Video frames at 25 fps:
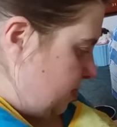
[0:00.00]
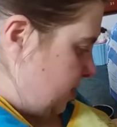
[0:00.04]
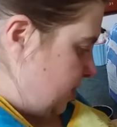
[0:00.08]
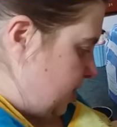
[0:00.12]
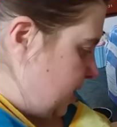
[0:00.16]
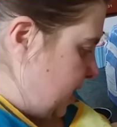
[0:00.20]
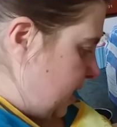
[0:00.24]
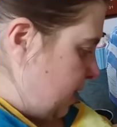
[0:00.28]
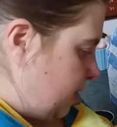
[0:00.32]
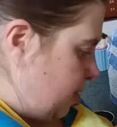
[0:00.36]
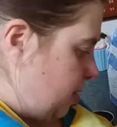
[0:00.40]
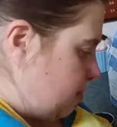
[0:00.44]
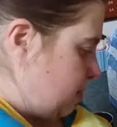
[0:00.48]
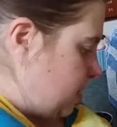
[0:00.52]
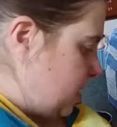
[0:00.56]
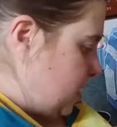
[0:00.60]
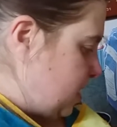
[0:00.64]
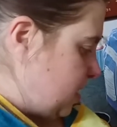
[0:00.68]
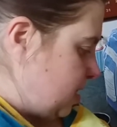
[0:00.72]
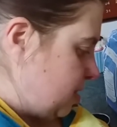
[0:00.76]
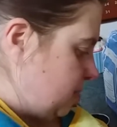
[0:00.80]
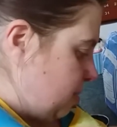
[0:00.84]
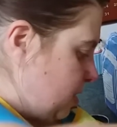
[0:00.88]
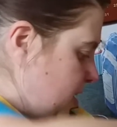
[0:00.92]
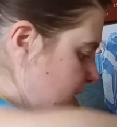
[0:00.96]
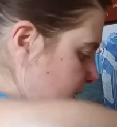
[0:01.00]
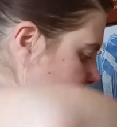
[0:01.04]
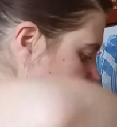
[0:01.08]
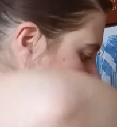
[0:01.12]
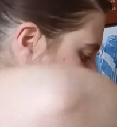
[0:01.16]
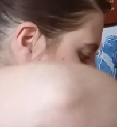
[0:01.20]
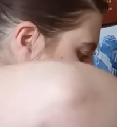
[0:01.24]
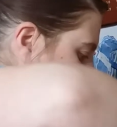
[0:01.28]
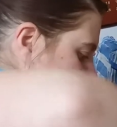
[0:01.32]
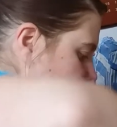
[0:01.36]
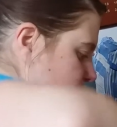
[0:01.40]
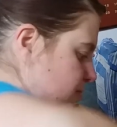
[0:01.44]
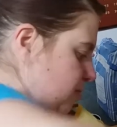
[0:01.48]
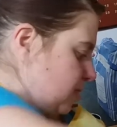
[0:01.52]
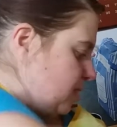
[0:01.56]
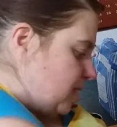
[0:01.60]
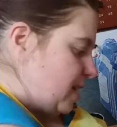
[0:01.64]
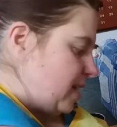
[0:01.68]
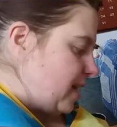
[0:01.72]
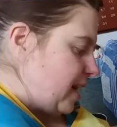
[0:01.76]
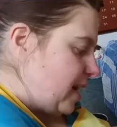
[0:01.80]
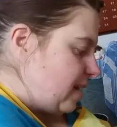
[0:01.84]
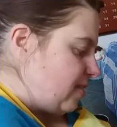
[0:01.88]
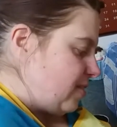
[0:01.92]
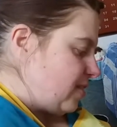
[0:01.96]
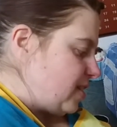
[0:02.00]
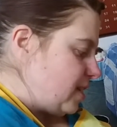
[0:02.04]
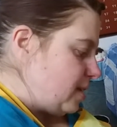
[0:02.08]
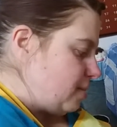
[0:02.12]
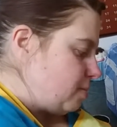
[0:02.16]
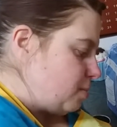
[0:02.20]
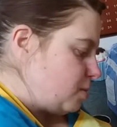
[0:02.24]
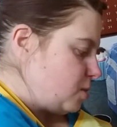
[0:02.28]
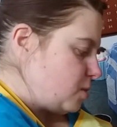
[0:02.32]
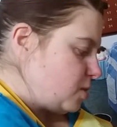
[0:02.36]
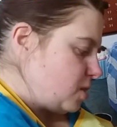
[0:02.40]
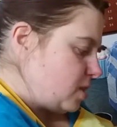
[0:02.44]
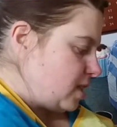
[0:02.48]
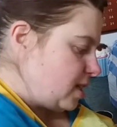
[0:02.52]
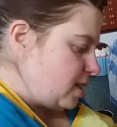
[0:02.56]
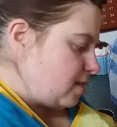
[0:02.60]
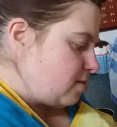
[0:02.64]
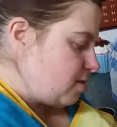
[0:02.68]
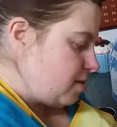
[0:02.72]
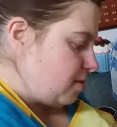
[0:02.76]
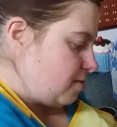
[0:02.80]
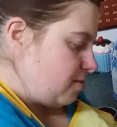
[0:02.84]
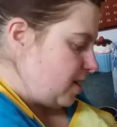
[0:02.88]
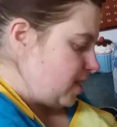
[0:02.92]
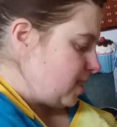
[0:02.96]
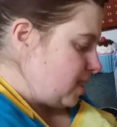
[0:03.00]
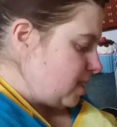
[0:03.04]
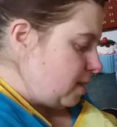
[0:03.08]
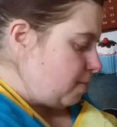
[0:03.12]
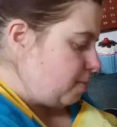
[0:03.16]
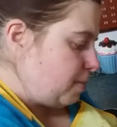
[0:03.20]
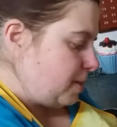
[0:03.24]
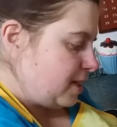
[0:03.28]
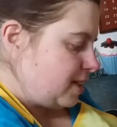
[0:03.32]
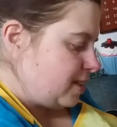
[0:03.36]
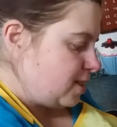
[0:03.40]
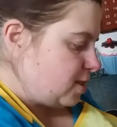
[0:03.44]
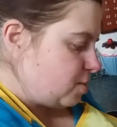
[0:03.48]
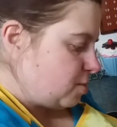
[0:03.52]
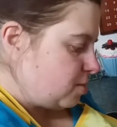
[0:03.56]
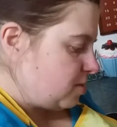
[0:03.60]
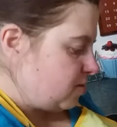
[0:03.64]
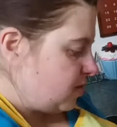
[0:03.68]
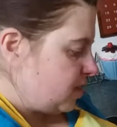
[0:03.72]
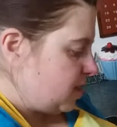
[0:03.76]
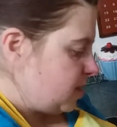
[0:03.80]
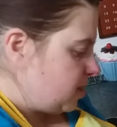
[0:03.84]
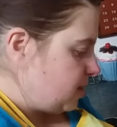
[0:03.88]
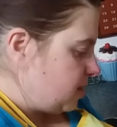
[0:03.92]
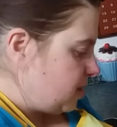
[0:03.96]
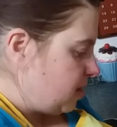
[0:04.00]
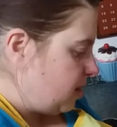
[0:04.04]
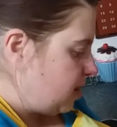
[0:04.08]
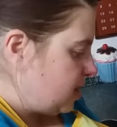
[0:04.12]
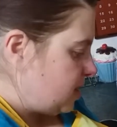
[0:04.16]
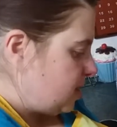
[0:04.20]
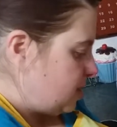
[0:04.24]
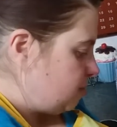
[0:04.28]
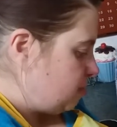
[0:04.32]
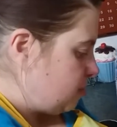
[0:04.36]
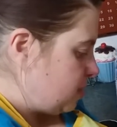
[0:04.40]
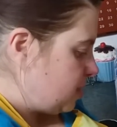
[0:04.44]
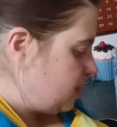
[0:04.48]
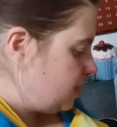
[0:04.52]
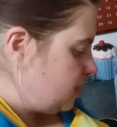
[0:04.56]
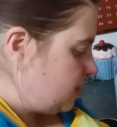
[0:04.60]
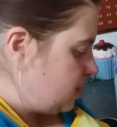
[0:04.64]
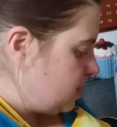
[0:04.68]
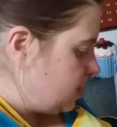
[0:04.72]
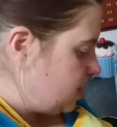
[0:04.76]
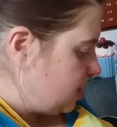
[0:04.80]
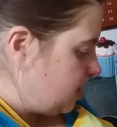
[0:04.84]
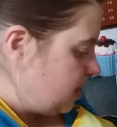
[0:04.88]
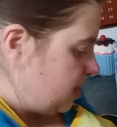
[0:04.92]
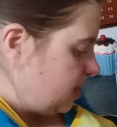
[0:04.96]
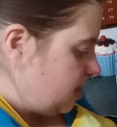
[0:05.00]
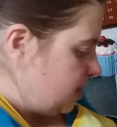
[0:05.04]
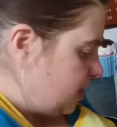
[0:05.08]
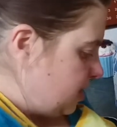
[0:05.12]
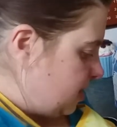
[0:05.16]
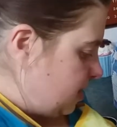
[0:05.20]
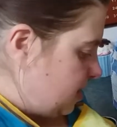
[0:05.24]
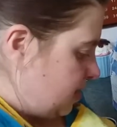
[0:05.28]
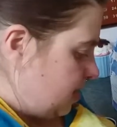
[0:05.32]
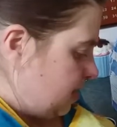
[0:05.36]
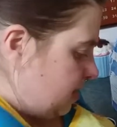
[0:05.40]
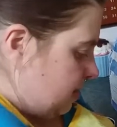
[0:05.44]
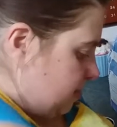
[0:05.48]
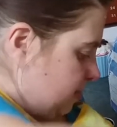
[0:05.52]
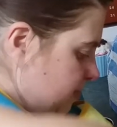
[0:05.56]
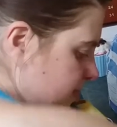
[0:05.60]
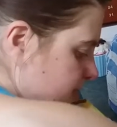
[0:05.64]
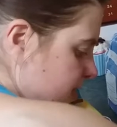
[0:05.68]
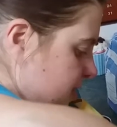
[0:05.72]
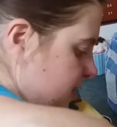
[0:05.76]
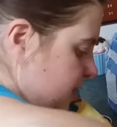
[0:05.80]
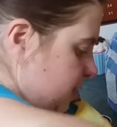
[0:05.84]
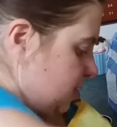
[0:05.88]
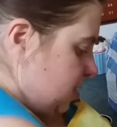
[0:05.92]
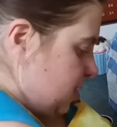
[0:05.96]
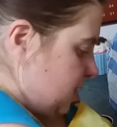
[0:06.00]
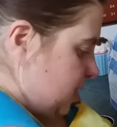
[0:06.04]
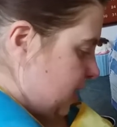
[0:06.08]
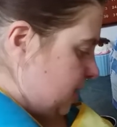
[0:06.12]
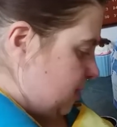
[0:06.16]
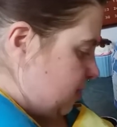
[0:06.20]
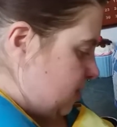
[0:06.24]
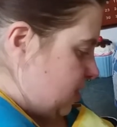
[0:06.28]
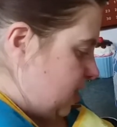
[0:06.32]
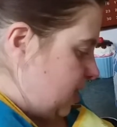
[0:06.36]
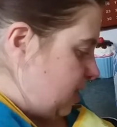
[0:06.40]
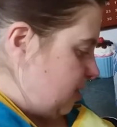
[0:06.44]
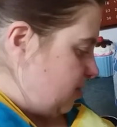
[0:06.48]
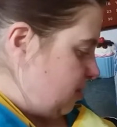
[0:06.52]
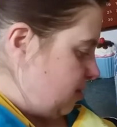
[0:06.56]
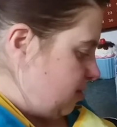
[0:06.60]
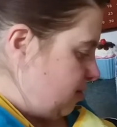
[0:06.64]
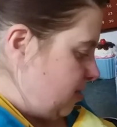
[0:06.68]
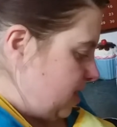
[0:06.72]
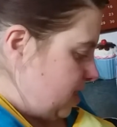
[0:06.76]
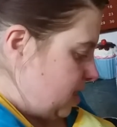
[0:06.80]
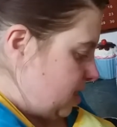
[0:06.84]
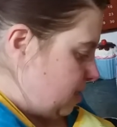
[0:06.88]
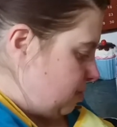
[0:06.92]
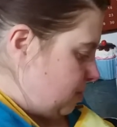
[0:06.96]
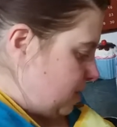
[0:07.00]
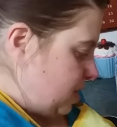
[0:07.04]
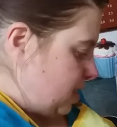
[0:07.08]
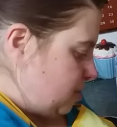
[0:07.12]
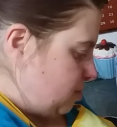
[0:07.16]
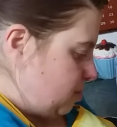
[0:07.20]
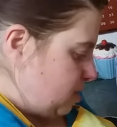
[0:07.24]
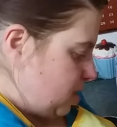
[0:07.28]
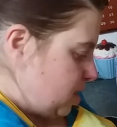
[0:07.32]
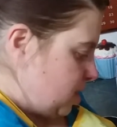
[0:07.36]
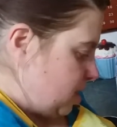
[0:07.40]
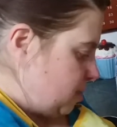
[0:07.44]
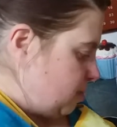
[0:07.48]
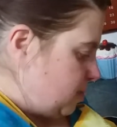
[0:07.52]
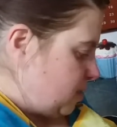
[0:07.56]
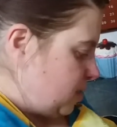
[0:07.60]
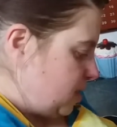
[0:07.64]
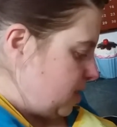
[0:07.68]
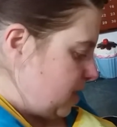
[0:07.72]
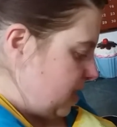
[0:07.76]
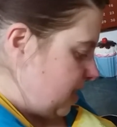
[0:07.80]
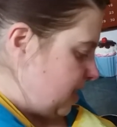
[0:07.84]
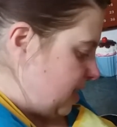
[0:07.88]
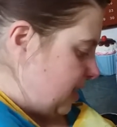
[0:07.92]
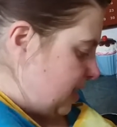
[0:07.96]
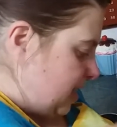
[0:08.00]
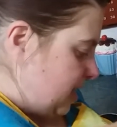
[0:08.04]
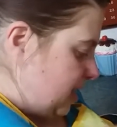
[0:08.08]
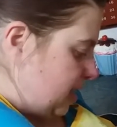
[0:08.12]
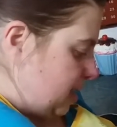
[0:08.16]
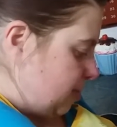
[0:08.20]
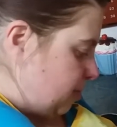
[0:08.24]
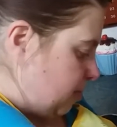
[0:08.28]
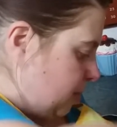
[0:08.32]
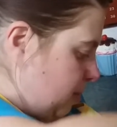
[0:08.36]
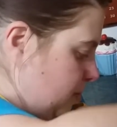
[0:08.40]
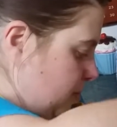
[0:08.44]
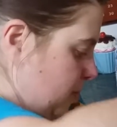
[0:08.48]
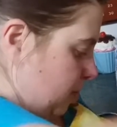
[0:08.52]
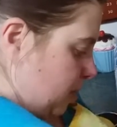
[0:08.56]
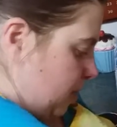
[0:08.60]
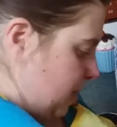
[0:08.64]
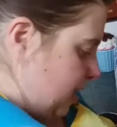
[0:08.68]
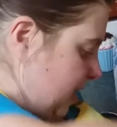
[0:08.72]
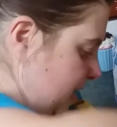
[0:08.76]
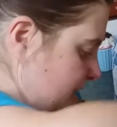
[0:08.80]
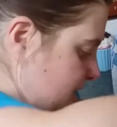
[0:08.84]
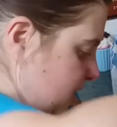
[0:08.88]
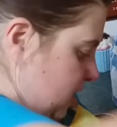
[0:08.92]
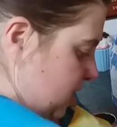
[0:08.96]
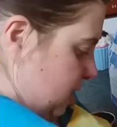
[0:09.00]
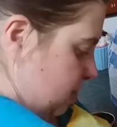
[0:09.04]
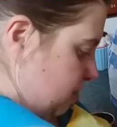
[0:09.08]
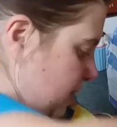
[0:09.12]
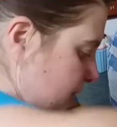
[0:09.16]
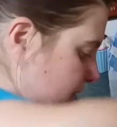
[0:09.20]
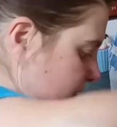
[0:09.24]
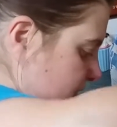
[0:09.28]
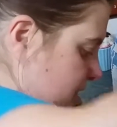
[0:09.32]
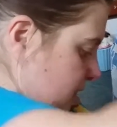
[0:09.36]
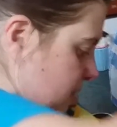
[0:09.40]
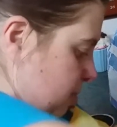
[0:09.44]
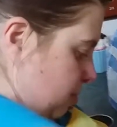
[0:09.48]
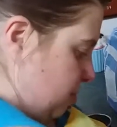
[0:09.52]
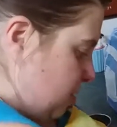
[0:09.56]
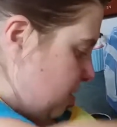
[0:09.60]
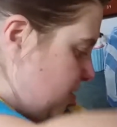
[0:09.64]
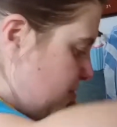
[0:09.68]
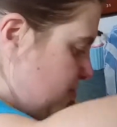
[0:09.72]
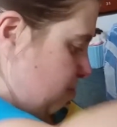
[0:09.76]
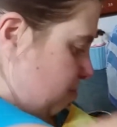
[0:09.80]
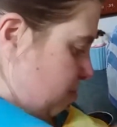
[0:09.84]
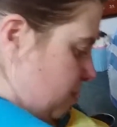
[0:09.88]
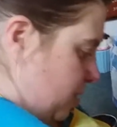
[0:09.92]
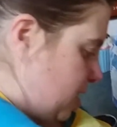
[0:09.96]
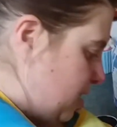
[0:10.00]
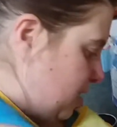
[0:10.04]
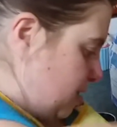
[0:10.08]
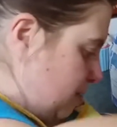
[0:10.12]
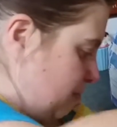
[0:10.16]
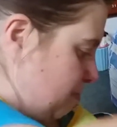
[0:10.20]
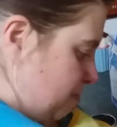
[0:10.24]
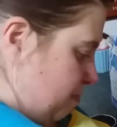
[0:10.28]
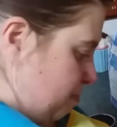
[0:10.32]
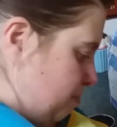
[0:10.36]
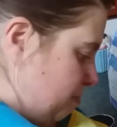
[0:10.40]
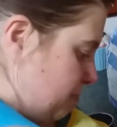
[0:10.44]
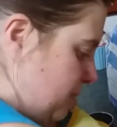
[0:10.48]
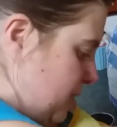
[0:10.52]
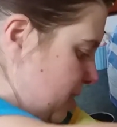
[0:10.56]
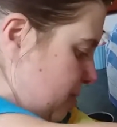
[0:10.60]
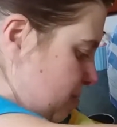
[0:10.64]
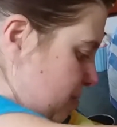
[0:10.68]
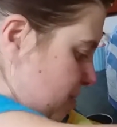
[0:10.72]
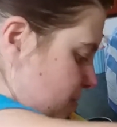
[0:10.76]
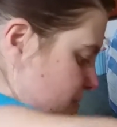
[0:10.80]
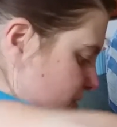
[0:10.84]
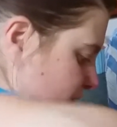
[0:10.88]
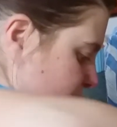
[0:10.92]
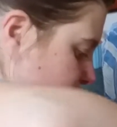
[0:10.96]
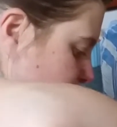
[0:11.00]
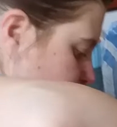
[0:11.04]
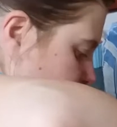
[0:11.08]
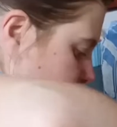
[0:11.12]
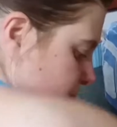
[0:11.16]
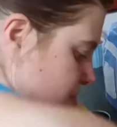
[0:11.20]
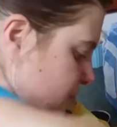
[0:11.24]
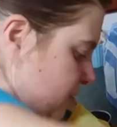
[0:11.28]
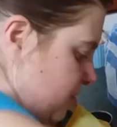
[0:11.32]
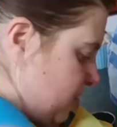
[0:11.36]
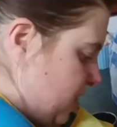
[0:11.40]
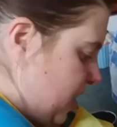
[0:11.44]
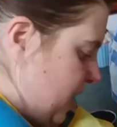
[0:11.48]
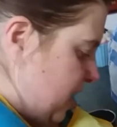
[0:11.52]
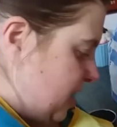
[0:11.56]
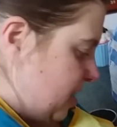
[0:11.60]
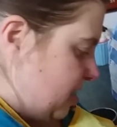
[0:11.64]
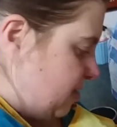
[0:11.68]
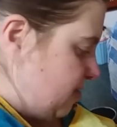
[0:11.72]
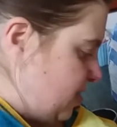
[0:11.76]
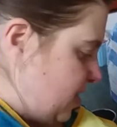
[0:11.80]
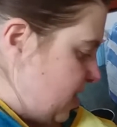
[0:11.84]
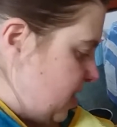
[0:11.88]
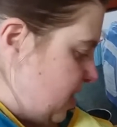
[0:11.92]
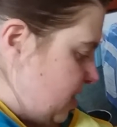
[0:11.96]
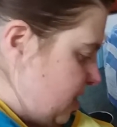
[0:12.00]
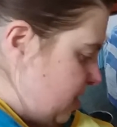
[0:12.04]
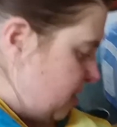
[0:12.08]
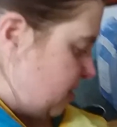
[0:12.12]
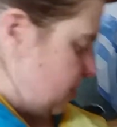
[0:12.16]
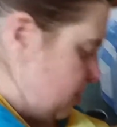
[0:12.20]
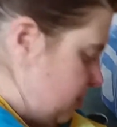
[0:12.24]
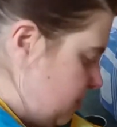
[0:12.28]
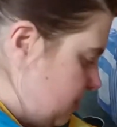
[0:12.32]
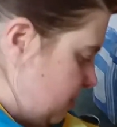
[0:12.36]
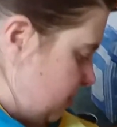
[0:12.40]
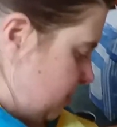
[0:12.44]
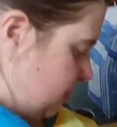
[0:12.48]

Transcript: Now I must admit, I don't really have any more secret recipes with you guys, because I used to have secret recipes which I wouldn't tell anyone what I actually made them with, but being with the Cooking with Yanni video